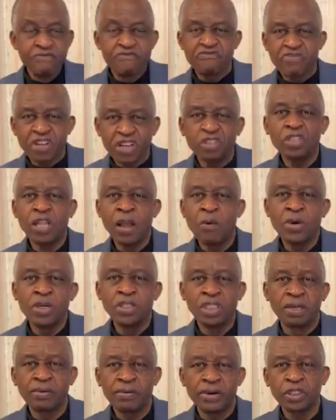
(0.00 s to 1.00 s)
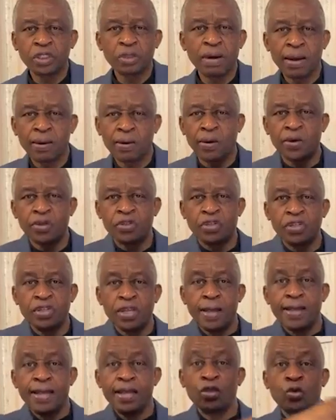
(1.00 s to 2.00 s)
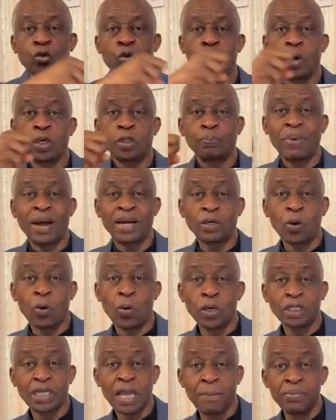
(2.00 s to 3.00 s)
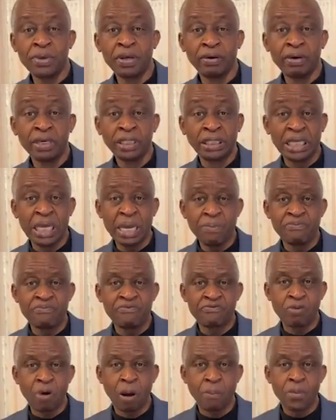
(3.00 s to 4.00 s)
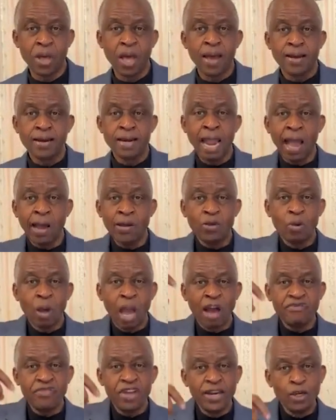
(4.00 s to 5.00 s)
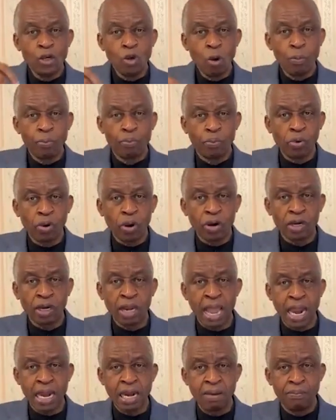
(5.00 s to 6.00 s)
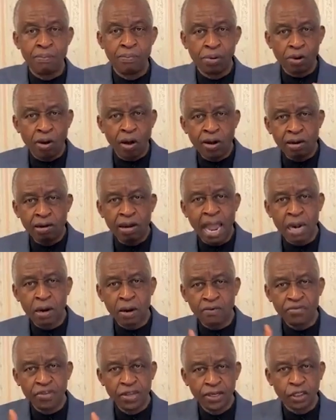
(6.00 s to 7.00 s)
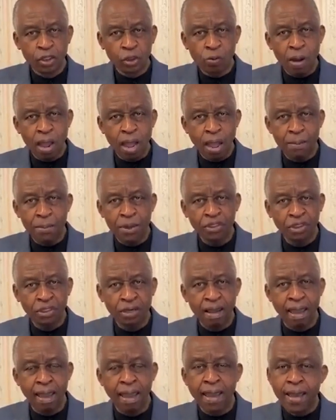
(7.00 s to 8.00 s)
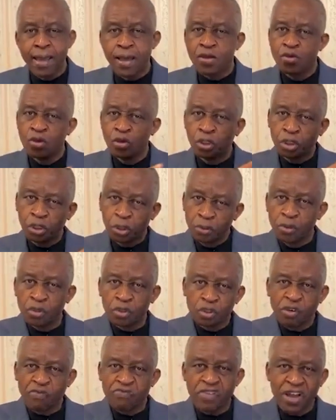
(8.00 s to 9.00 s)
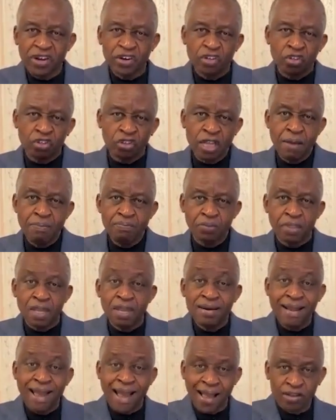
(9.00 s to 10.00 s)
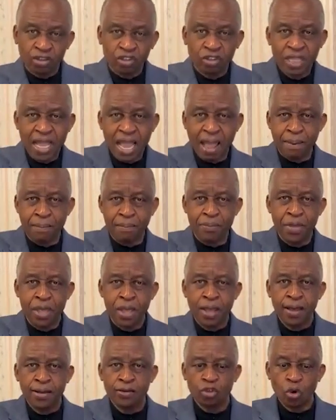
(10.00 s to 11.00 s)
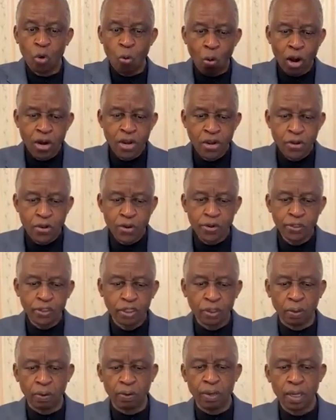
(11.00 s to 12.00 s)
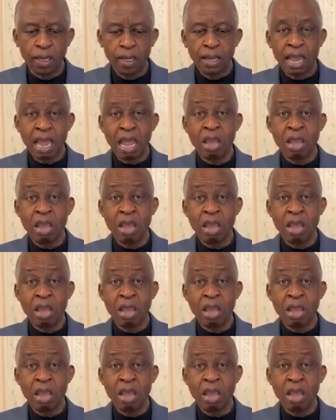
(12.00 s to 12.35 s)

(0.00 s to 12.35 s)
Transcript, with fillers: infested with generational curses is what part of what you have been redeemed from. Now you have a new bloodline, the bloodline of Yeshua HaMashiach. You shouldn't suffer the same thing as them. So what do you do?